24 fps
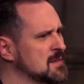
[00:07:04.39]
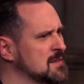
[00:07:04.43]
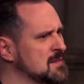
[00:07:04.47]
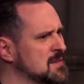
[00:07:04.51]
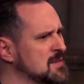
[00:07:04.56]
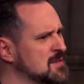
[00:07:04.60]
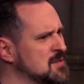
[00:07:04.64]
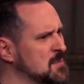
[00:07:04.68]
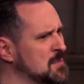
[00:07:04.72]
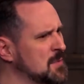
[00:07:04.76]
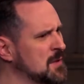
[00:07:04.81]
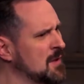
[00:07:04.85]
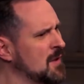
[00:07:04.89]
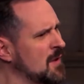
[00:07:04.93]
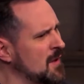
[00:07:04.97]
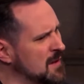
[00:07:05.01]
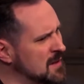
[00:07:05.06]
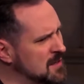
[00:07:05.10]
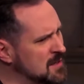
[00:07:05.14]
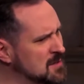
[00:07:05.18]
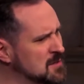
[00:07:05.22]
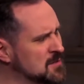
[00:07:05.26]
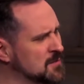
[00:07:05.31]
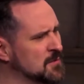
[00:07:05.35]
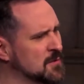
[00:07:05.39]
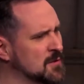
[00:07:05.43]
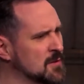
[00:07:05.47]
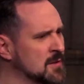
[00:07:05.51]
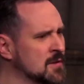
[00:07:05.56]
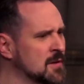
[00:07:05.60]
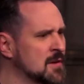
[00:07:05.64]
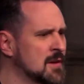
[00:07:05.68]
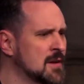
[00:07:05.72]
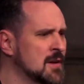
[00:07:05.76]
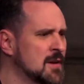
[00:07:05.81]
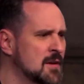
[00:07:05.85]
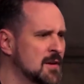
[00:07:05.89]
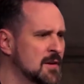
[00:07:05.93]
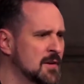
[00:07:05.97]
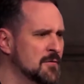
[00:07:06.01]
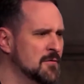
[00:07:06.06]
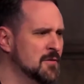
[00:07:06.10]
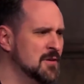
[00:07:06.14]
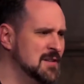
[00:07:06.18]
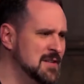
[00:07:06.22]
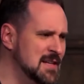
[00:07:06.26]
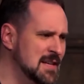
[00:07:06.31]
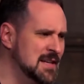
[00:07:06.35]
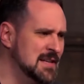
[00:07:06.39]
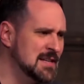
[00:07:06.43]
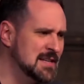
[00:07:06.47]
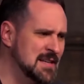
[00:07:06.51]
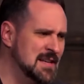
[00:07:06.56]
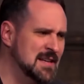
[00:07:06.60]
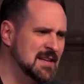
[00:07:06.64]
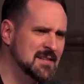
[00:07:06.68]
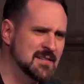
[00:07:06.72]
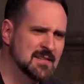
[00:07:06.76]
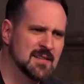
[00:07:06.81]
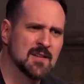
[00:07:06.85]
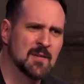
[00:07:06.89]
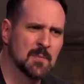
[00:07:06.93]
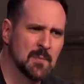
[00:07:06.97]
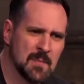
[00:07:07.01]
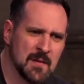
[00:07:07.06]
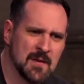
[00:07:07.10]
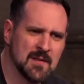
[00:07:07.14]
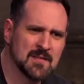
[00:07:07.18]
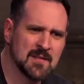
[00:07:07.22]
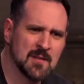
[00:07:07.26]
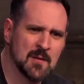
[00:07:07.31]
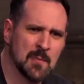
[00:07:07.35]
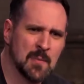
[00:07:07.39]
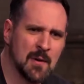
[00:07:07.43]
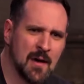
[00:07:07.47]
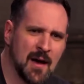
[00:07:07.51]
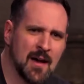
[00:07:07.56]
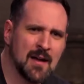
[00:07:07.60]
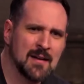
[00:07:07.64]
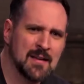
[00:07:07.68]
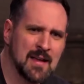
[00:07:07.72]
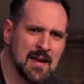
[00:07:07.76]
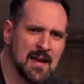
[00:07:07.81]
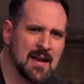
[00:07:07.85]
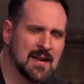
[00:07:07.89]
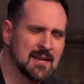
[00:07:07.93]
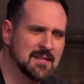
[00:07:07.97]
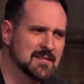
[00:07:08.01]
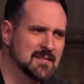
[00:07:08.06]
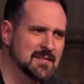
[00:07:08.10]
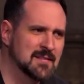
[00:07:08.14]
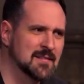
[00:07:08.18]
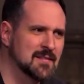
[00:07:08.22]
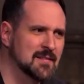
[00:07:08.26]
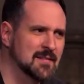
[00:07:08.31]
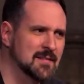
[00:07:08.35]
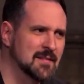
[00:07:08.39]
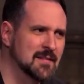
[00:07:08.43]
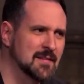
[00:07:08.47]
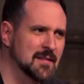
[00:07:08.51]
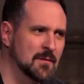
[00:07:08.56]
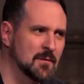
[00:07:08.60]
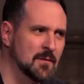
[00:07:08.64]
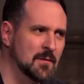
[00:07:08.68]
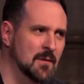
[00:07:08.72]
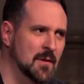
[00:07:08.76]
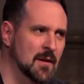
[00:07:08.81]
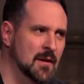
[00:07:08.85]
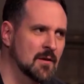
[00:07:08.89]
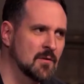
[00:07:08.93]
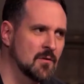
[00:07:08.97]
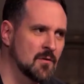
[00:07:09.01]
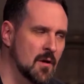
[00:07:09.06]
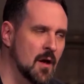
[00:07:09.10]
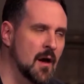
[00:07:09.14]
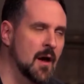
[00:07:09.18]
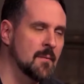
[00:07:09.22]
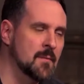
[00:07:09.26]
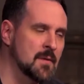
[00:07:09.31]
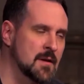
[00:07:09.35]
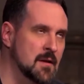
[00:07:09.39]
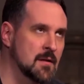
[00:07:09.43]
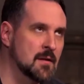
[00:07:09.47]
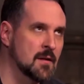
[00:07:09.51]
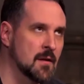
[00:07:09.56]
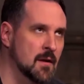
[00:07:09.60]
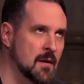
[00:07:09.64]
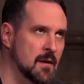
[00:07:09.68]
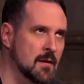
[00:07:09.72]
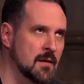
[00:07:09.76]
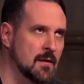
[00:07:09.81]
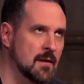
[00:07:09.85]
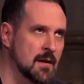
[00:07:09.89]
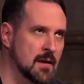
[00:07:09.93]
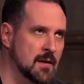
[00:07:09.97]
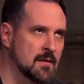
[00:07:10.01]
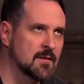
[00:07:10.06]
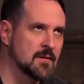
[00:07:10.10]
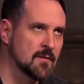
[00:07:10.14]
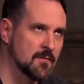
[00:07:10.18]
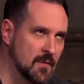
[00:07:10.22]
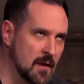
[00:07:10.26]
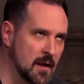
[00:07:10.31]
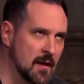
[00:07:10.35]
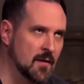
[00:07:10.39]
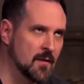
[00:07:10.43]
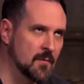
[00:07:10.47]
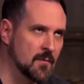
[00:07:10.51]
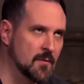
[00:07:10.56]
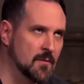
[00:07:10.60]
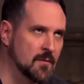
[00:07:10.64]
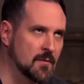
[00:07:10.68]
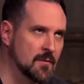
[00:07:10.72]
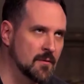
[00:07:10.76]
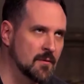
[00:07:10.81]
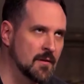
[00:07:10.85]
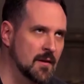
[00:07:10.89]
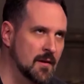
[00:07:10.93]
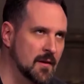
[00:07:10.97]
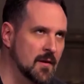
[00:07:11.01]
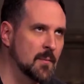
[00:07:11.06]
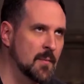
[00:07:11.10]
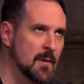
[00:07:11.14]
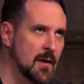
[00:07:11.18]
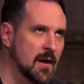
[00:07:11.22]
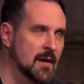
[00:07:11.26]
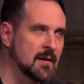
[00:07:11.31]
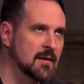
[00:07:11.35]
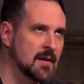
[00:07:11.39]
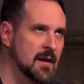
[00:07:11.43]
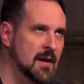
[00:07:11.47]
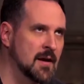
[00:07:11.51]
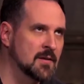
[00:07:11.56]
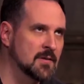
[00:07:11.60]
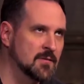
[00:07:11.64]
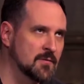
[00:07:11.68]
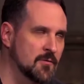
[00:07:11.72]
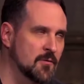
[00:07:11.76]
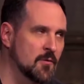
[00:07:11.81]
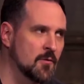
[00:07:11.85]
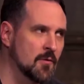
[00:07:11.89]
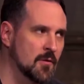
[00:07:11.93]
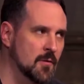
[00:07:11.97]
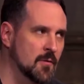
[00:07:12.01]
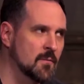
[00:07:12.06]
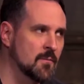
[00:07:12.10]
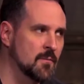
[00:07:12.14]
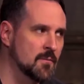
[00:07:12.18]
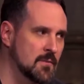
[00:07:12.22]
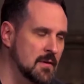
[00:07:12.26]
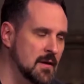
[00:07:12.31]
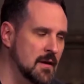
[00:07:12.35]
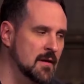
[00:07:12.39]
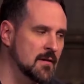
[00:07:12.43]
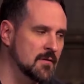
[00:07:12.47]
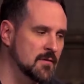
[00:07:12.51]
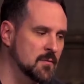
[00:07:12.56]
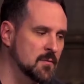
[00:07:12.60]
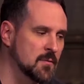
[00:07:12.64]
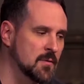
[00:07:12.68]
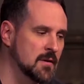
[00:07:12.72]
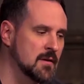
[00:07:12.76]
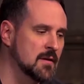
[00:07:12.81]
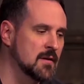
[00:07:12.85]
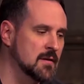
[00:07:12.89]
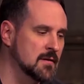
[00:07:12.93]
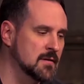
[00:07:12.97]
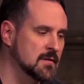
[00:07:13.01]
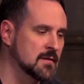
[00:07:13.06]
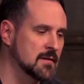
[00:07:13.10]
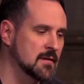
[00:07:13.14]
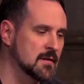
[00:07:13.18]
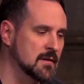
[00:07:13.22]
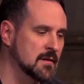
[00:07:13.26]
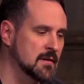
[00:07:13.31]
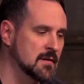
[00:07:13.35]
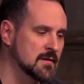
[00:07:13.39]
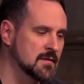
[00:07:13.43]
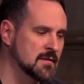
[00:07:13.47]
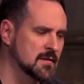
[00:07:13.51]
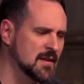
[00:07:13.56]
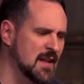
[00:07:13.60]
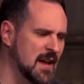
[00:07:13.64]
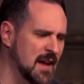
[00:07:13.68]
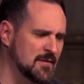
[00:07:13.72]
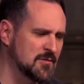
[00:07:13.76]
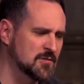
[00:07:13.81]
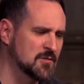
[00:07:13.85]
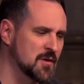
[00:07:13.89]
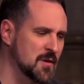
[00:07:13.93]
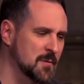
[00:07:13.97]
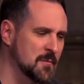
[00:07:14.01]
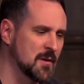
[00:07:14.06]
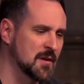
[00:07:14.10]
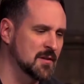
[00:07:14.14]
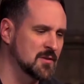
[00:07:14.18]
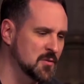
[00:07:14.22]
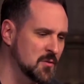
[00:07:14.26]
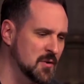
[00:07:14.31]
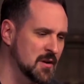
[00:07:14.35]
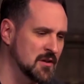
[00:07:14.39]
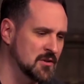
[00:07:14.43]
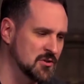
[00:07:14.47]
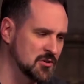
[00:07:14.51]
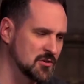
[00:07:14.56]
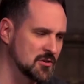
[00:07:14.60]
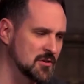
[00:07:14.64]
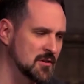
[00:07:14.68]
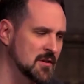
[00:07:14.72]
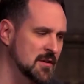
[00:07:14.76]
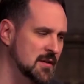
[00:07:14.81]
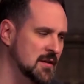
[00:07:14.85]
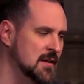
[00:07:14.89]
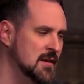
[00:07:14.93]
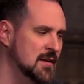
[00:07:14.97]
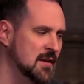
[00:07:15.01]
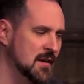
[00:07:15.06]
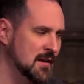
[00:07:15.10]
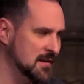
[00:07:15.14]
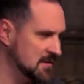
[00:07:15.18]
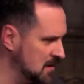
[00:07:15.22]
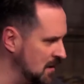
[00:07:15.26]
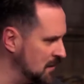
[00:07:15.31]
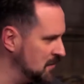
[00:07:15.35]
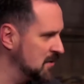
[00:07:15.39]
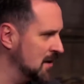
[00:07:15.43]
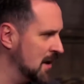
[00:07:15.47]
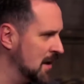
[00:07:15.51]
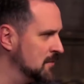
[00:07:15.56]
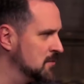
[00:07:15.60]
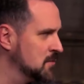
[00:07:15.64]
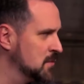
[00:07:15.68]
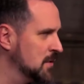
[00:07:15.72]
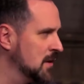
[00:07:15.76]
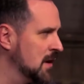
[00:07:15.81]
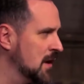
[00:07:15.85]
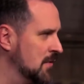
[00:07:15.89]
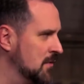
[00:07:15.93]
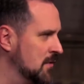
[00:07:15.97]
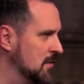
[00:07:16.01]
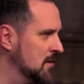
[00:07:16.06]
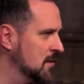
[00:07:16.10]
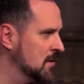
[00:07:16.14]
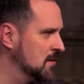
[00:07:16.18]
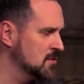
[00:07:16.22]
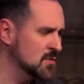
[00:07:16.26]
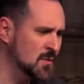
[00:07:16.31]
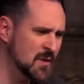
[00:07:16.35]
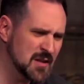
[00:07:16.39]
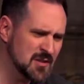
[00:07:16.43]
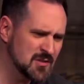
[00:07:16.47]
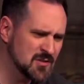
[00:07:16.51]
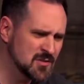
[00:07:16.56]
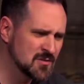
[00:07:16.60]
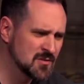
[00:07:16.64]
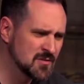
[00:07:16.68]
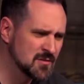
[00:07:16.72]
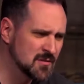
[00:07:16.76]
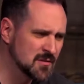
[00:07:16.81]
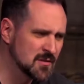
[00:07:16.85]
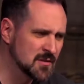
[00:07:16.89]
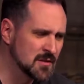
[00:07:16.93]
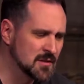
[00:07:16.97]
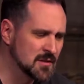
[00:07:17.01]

It's such a big audience for D&D. Is it a podcast?" And we were like, "No, I mean, it is available in a podcast form, yes, but it's a live stream on Twitch." And sometimes we got the Twitch.